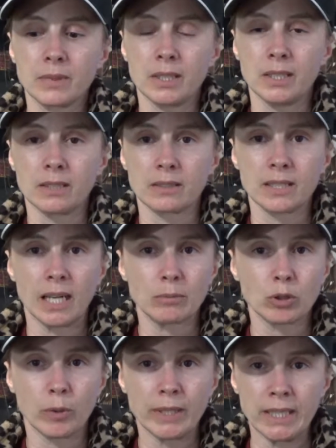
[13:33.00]
he had
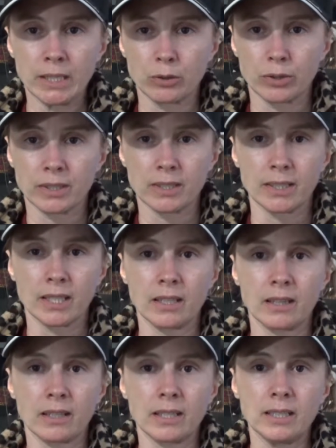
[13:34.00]
stopped showing interest in
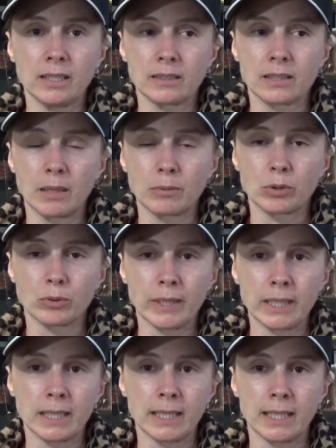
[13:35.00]
anything, he had stopped
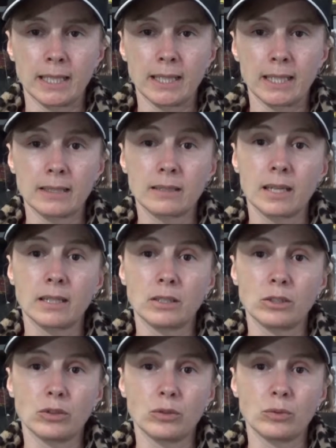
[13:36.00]
drinking. They
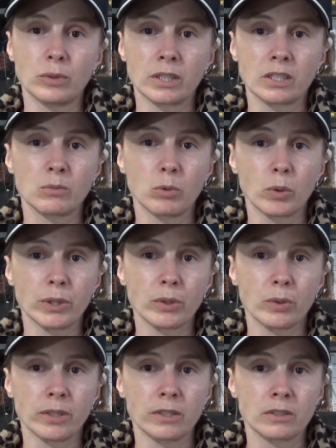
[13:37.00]
decided to do an
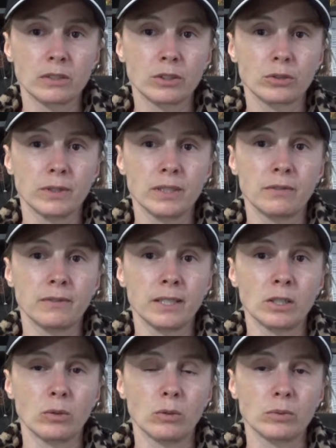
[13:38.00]
exploratory surgery to
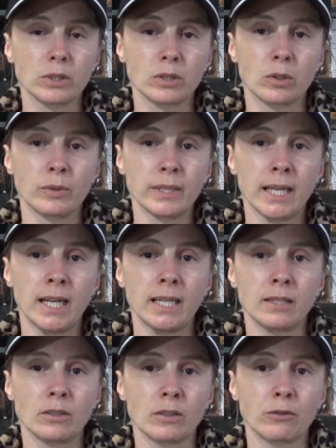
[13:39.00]
find out what was going
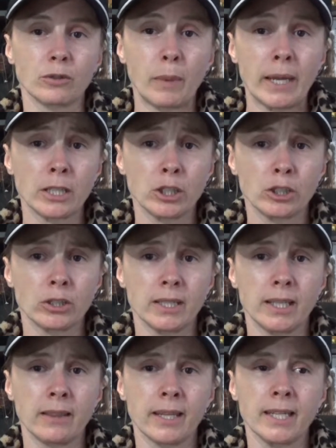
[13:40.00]
on, look for
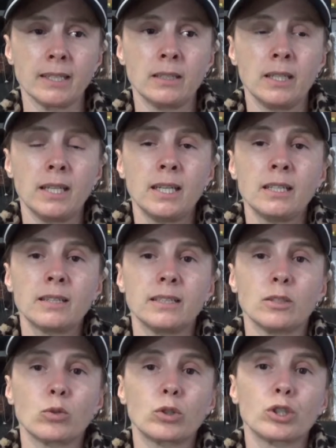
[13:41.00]
bacteria in that.
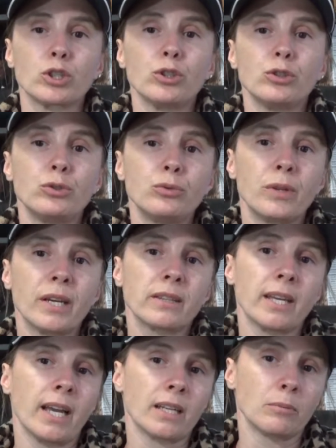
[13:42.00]
In order to do that,
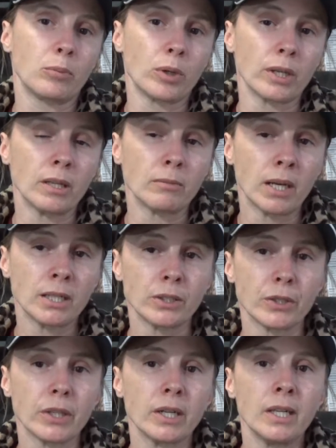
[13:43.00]
they had to put him
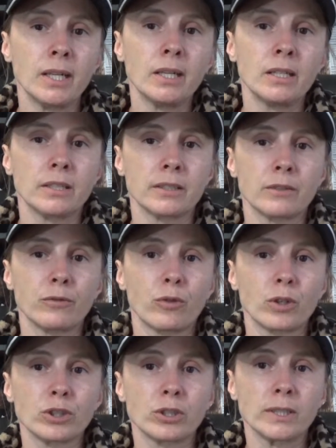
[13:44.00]
under, and
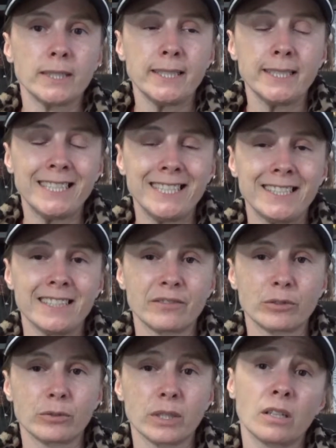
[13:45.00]
unfortunately, he
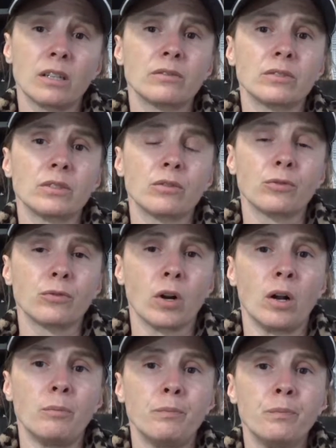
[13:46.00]
never recovered
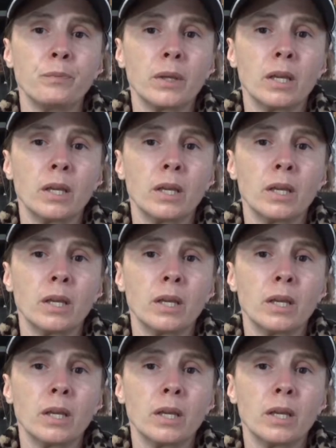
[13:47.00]
from